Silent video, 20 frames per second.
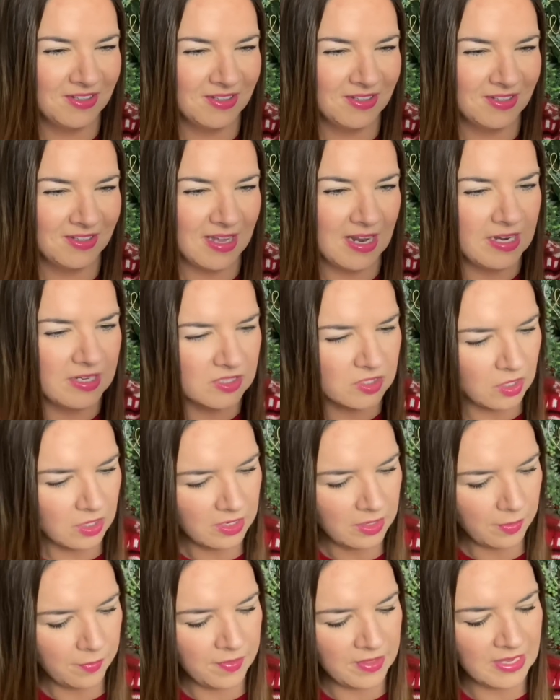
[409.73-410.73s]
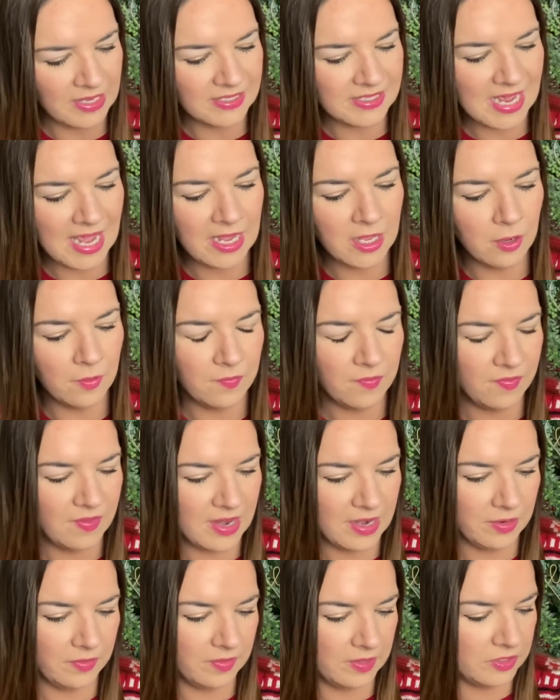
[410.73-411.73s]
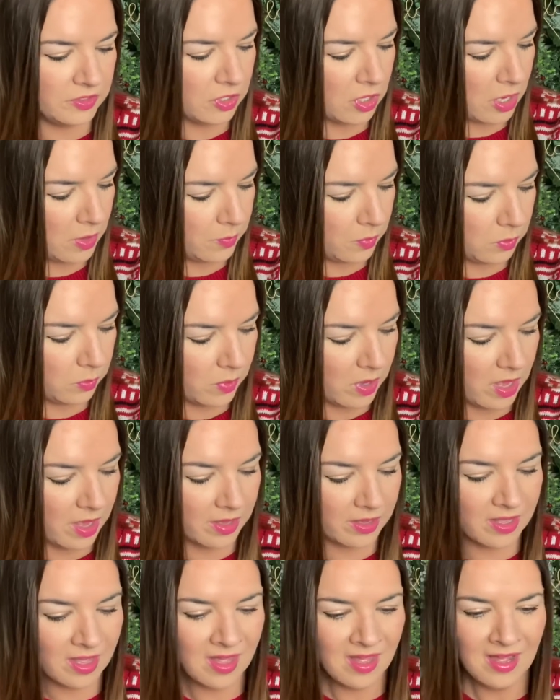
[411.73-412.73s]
And it's got a little thing you take off and then the time will work.